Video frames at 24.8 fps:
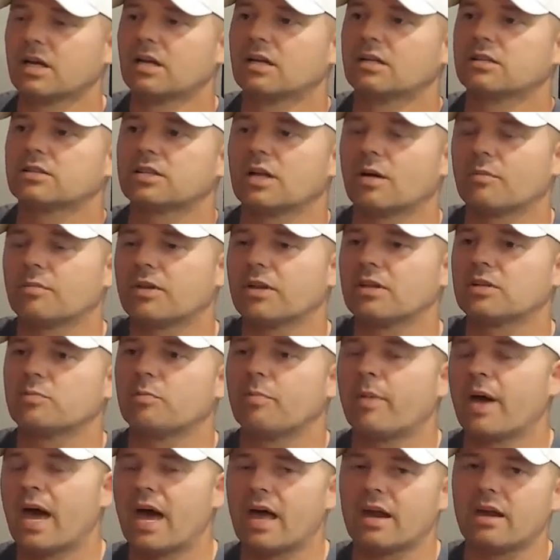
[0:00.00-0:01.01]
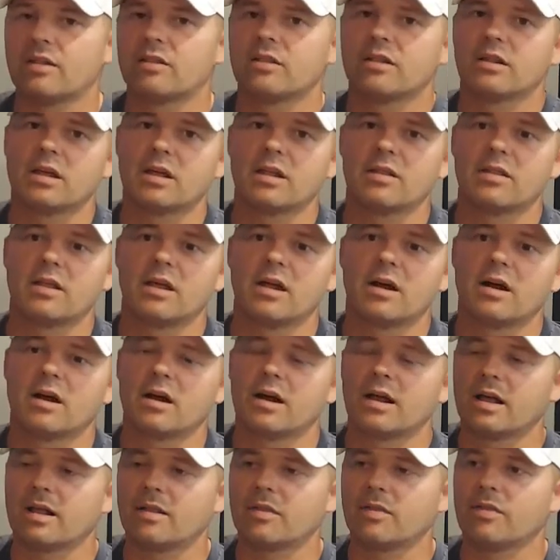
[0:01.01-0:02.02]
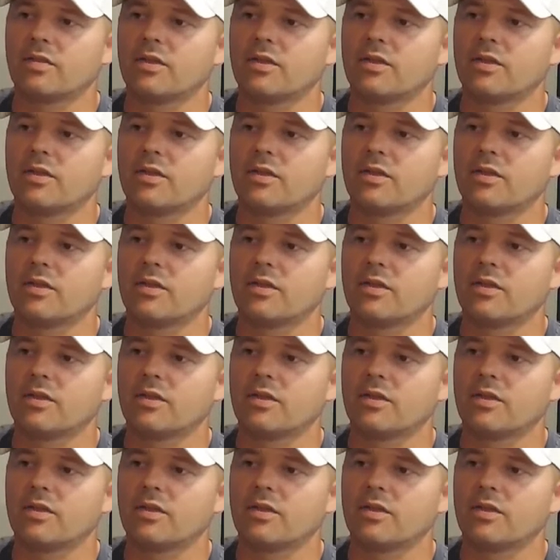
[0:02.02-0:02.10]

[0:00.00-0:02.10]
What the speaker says: something's bad in there and